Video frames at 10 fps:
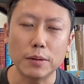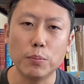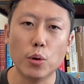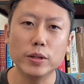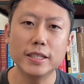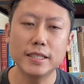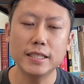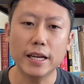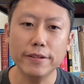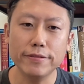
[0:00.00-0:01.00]
the Moat
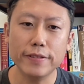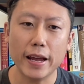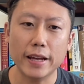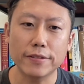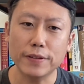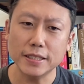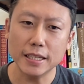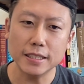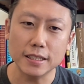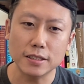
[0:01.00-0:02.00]
ETF, and the fund
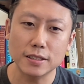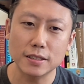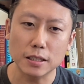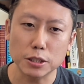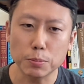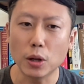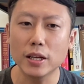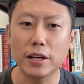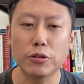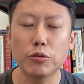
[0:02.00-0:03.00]
size is
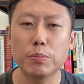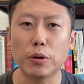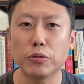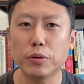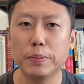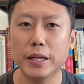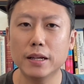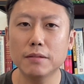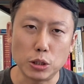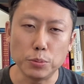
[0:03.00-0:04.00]
smaller at 3.3
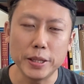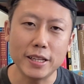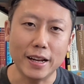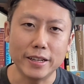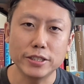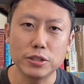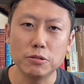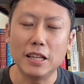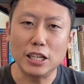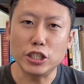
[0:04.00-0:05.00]
billion. To me, that is
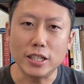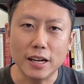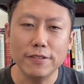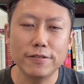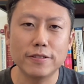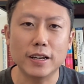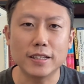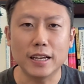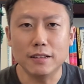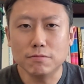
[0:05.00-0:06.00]
still large enough.
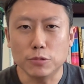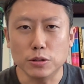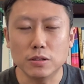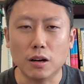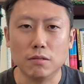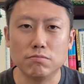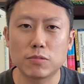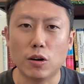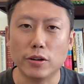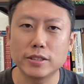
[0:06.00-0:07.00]
That would
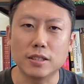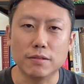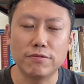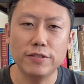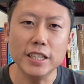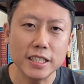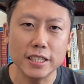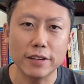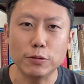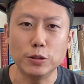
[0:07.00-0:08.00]
not cause the
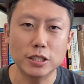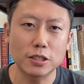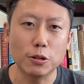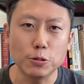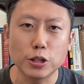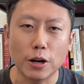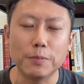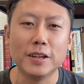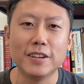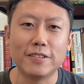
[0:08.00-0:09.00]
ETF to just close
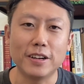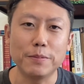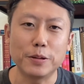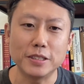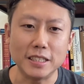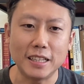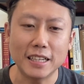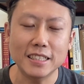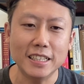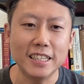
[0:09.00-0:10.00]
shop, right? Because it
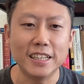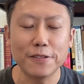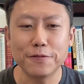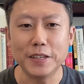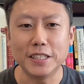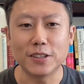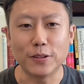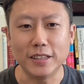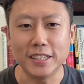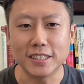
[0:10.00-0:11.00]
does earn enough fees
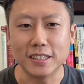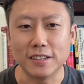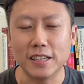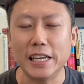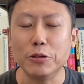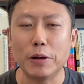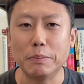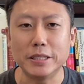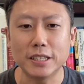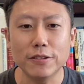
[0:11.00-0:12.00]
on this
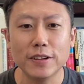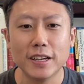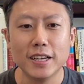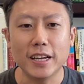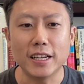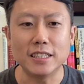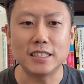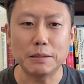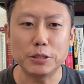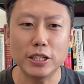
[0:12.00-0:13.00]
AUM itself. And the
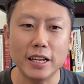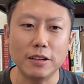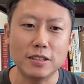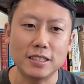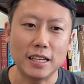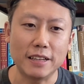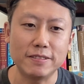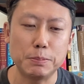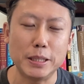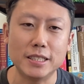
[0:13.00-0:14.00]
inception date
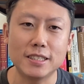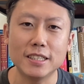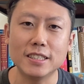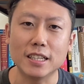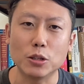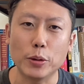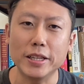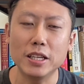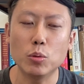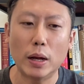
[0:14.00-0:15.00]
has been since
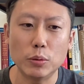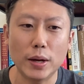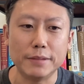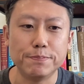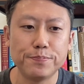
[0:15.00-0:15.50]
2011.